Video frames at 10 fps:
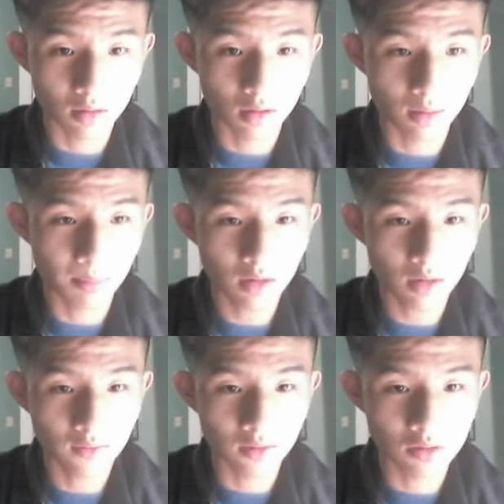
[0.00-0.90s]
pair of
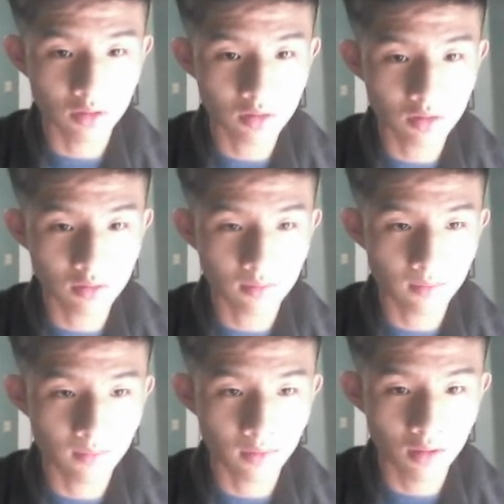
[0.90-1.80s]
integers,
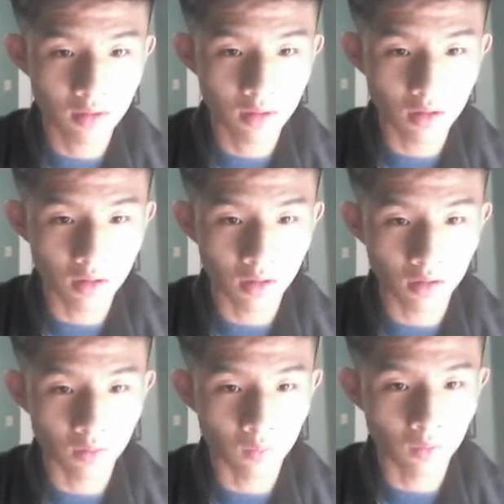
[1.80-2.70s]
8
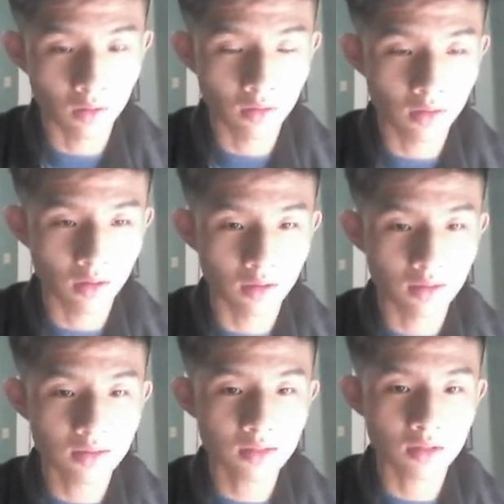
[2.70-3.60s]
and 1. And this
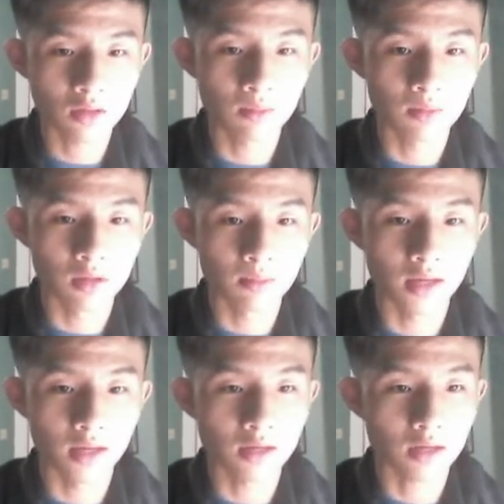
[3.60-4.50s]
is gonna be my
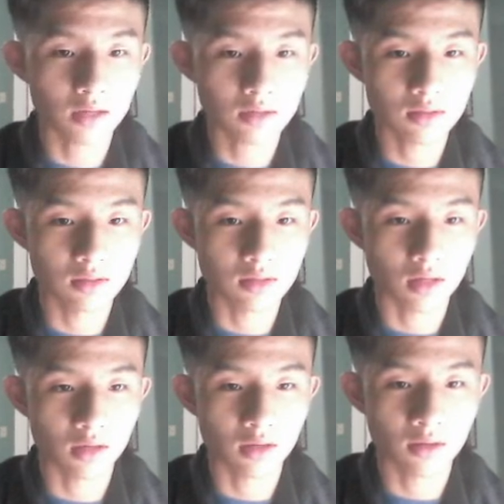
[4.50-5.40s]
index, the second
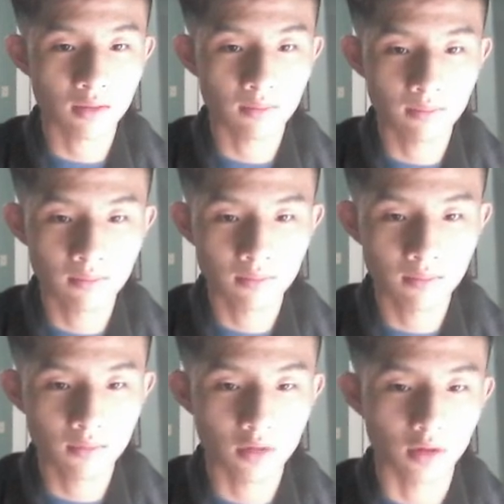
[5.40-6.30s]
guy.
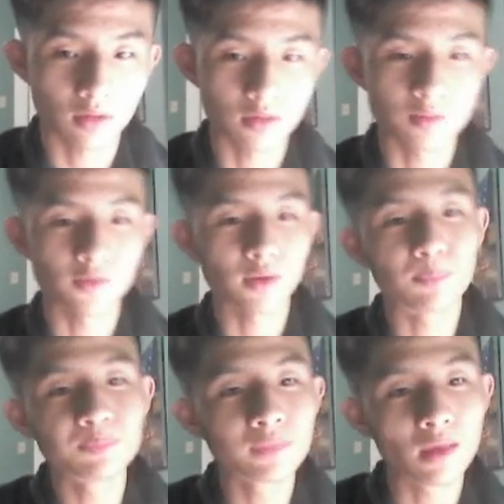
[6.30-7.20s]
Okay, let's move on.
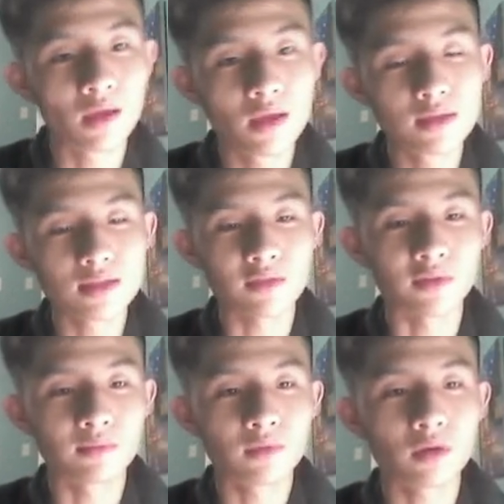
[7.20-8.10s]
7,
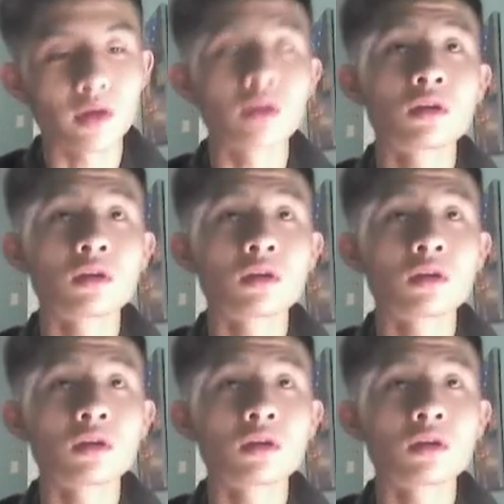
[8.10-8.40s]
okay.